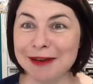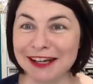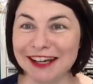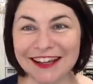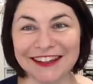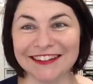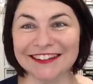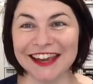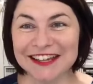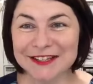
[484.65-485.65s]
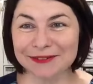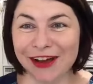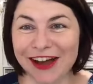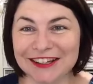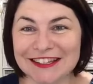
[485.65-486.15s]
Minute, guess
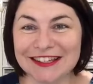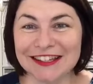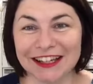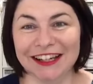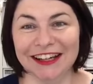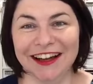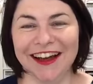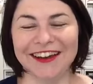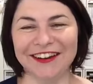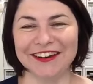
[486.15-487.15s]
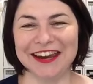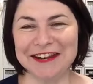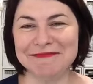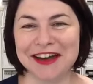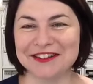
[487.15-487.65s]
what? I got an
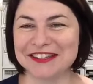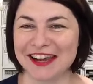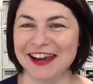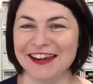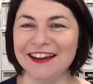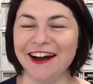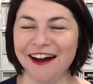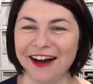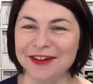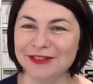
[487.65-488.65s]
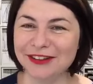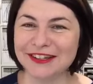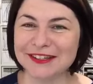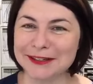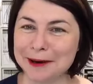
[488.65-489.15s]
email saying I'm in
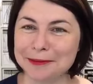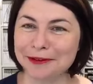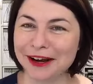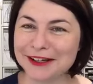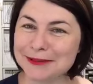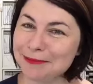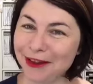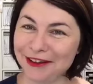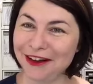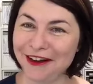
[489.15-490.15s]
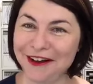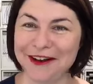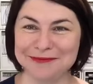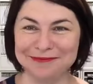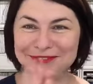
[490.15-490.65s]
the Stamparatus blog
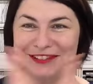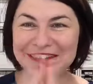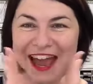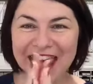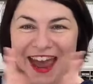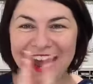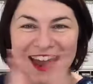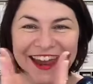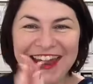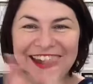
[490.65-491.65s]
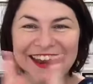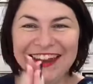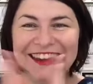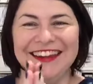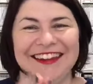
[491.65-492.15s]
hop.
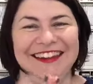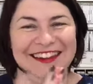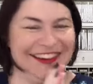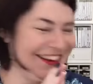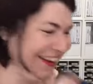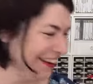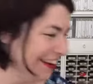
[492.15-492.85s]
Yay!